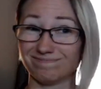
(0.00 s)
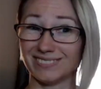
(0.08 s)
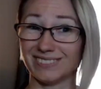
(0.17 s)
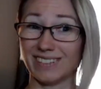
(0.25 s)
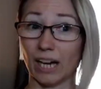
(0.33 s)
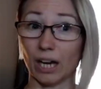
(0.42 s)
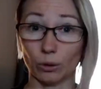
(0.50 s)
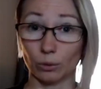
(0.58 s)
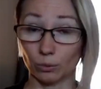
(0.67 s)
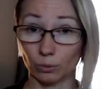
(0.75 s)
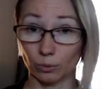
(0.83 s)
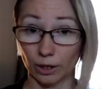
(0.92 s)
Not
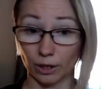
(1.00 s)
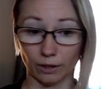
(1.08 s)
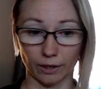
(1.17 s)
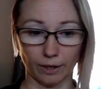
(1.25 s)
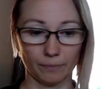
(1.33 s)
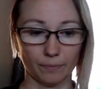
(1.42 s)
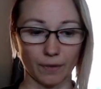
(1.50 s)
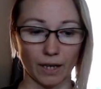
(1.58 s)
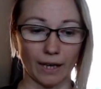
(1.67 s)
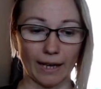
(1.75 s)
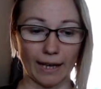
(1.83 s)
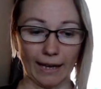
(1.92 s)
really.
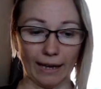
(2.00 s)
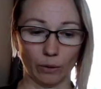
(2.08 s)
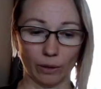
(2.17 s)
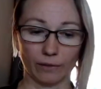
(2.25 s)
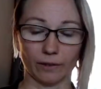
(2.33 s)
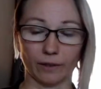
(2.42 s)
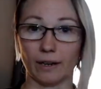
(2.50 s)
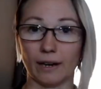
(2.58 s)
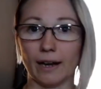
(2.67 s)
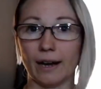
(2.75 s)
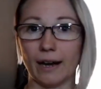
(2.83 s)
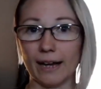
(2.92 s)
However,
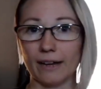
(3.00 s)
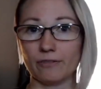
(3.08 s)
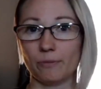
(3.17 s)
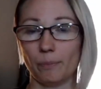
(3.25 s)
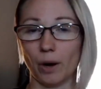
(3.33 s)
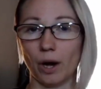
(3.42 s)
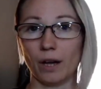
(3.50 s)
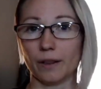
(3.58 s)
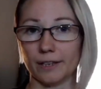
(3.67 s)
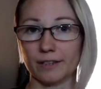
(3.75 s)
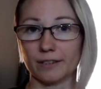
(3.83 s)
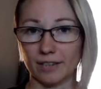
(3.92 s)
I've bought
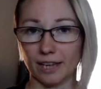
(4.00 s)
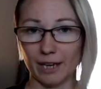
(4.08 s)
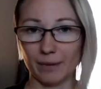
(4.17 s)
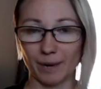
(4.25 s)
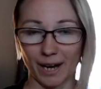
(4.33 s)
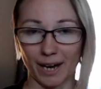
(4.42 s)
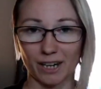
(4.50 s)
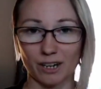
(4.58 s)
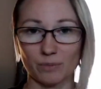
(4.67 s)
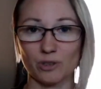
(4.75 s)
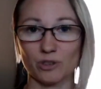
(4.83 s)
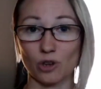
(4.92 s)
these same
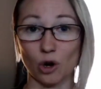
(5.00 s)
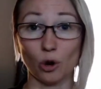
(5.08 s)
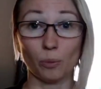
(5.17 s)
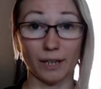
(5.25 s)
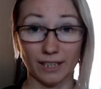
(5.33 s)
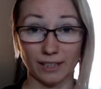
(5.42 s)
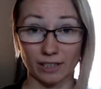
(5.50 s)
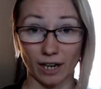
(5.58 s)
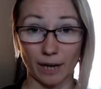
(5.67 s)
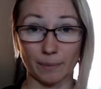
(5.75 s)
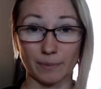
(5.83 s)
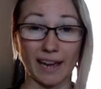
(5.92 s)
items so many
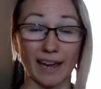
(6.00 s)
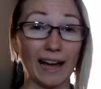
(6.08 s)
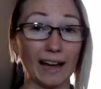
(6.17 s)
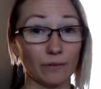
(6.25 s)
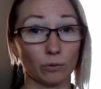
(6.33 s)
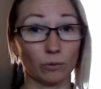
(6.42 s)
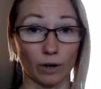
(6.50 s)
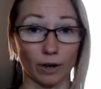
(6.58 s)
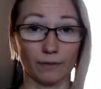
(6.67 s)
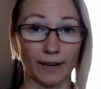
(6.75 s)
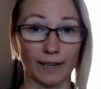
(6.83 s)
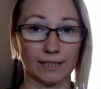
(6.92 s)
times, I have a
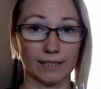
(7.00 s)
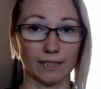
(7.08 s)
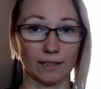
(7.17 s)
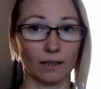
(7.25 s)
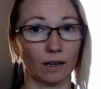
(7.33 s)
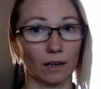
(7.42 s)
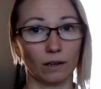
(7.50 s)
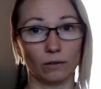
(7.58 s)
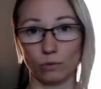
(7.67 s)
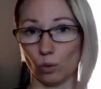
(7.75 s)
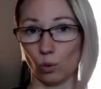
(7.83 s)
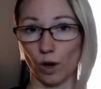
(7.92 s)
rough idea
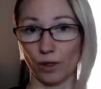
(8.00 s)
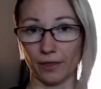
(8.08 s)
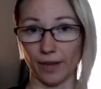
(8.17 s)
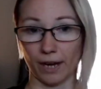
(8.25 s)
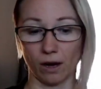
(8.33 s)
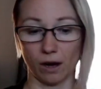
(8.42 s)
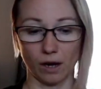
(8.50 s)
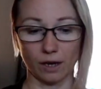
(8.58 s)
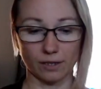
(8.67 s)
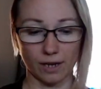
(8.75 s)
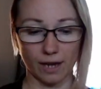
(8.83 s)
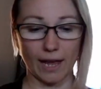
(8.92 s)
of what they
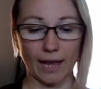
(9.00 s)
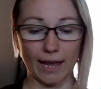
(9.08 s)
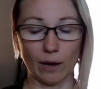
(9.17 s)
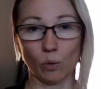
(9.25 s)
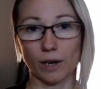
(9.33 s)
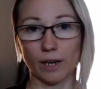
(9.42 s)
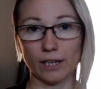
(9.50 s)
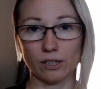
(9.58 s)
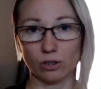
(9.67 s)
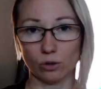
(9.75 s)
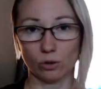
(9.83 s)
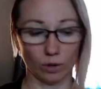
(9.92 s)
cost. And what I
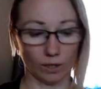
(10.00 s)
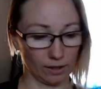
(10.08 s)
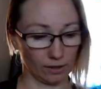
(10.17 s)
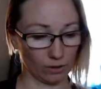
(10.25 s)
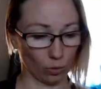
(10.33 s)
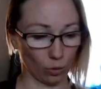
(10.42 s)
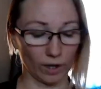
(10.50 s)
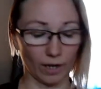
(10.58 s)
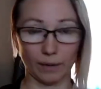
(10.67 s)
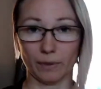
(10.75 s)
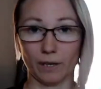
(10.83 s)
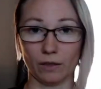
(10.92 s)
do is when
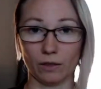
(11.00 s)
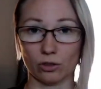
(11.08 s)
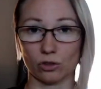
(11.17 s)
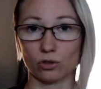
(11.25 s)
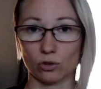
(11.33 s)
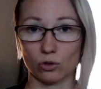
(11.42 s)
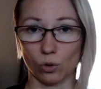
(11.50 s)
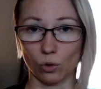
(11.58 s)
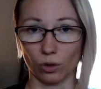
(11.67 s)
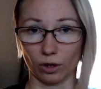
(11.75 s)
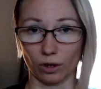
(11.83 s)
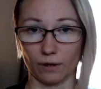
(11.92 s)
I'm in the
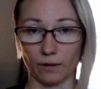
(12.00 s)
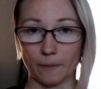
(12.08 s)
store,